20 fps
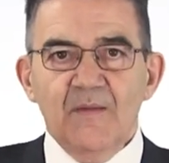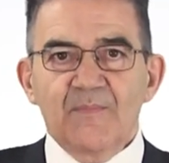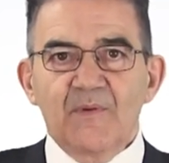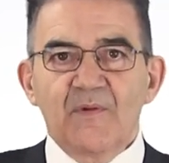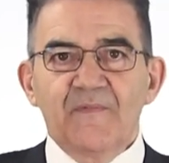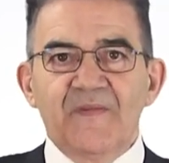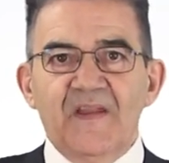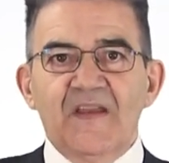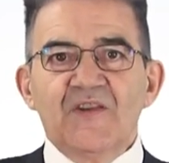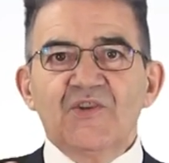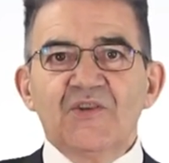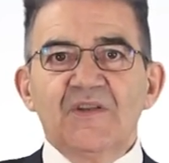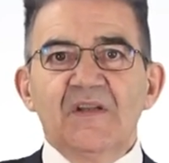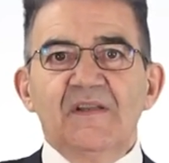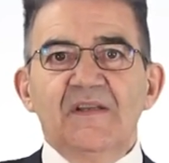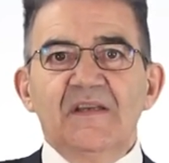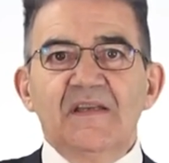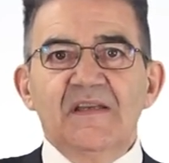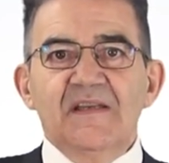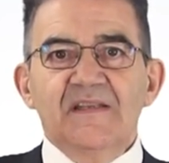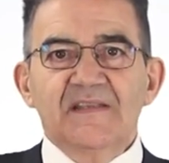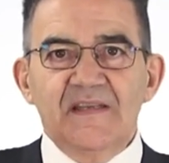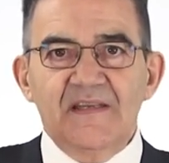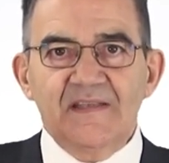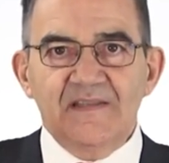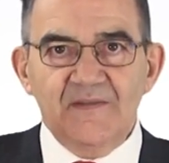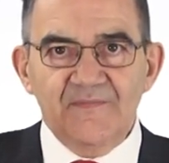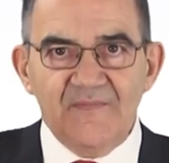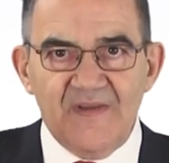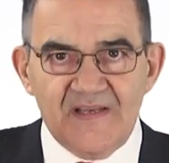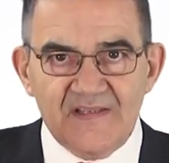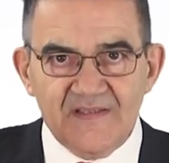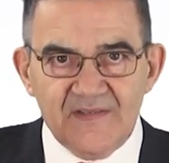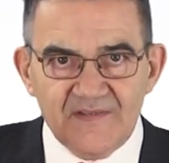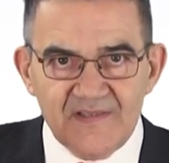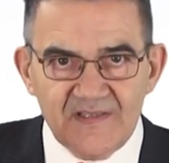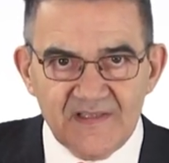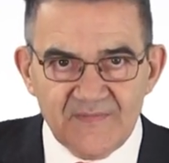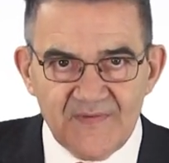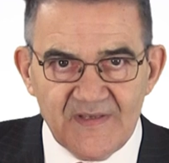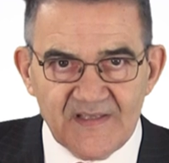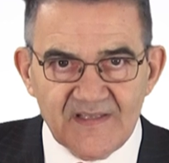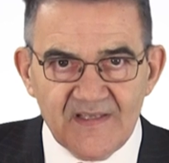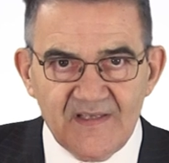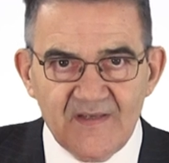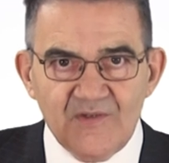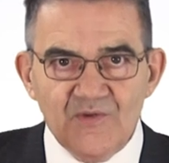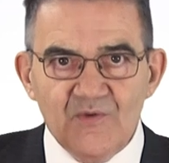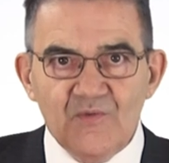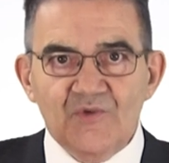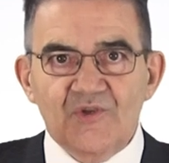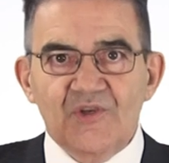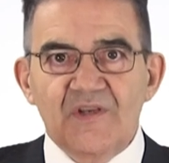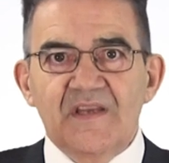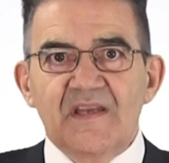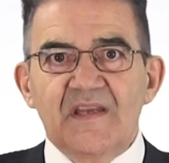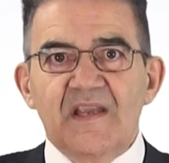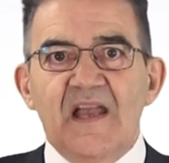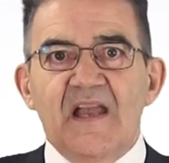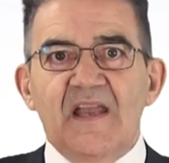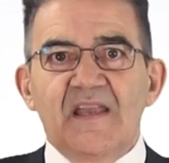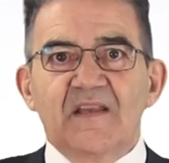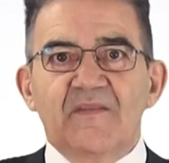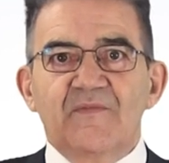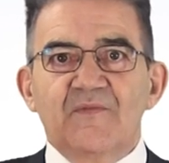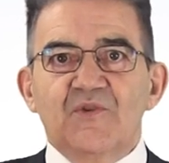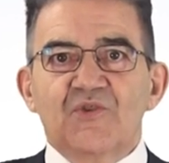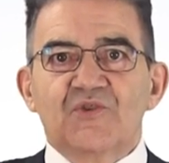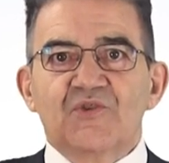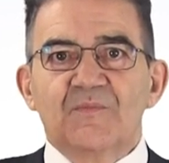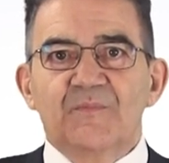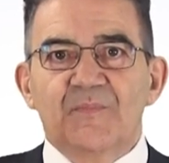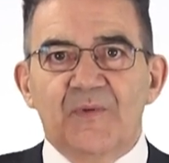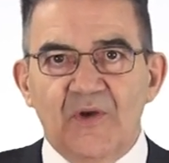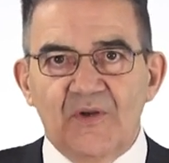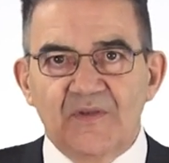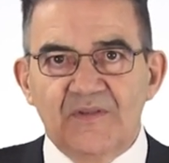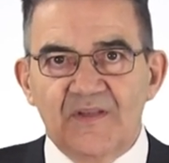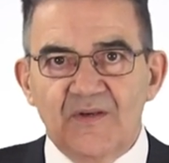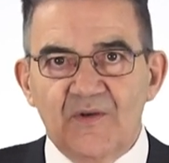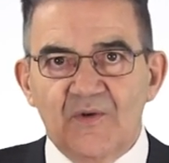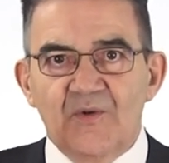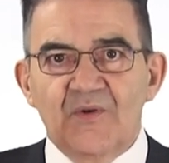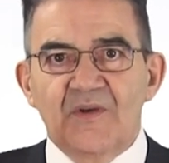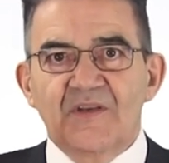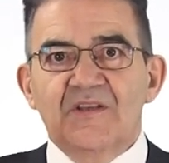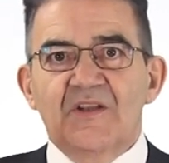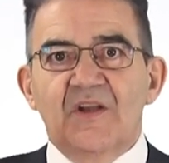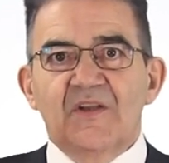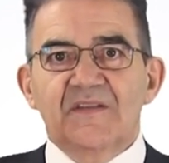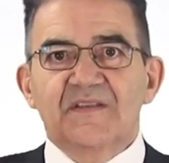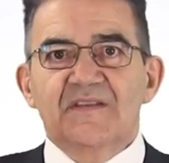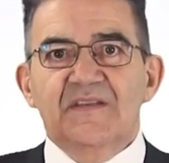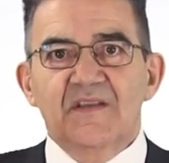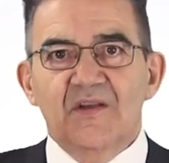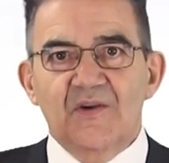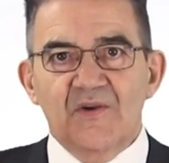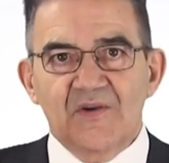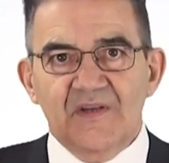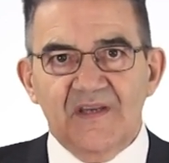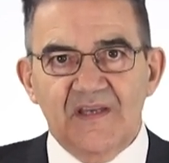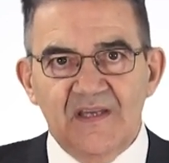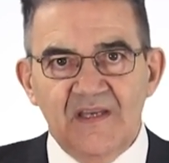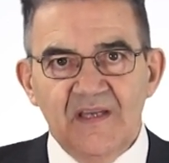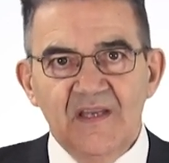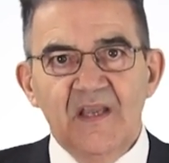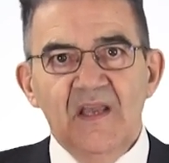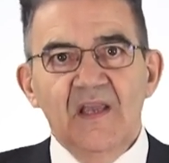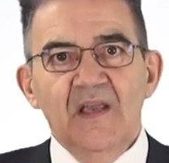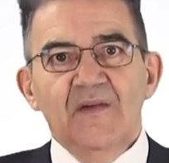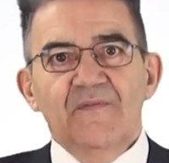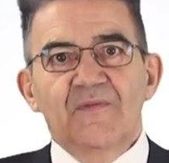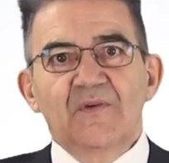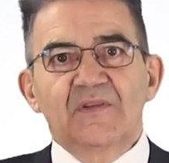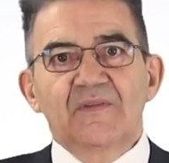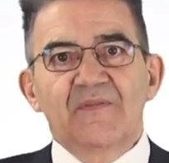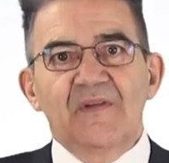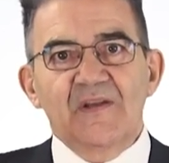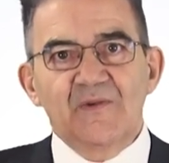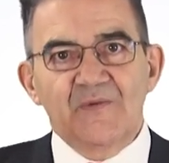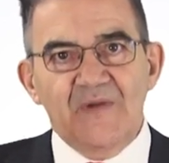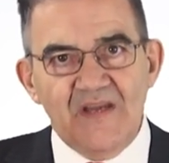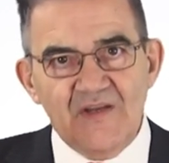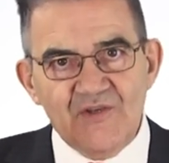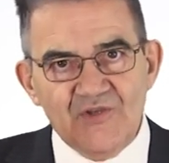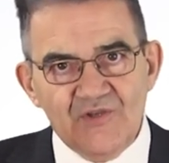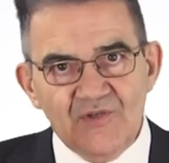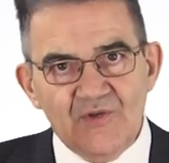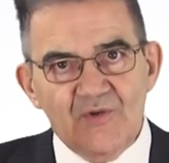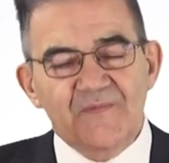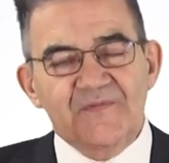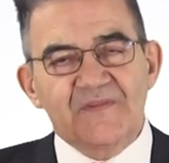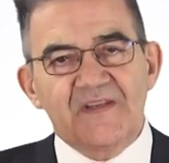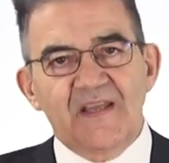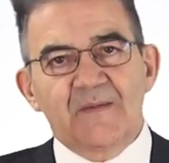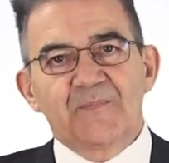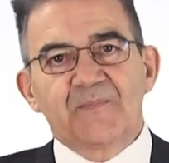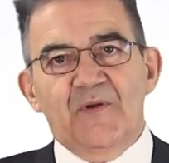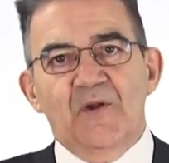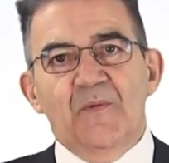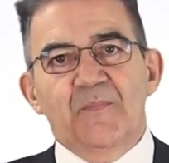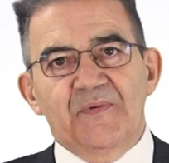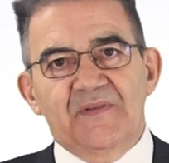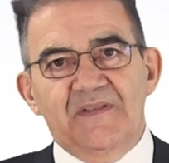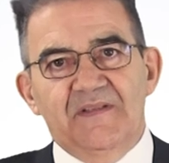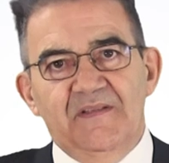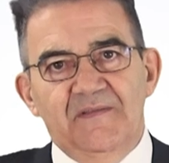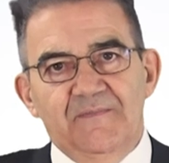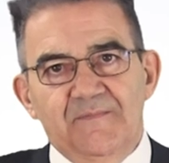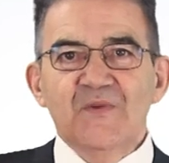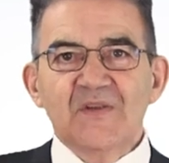Professional real estate investors in Switzerland usually hire Wüestenpartner or Jazzi AG for the valuation of their property.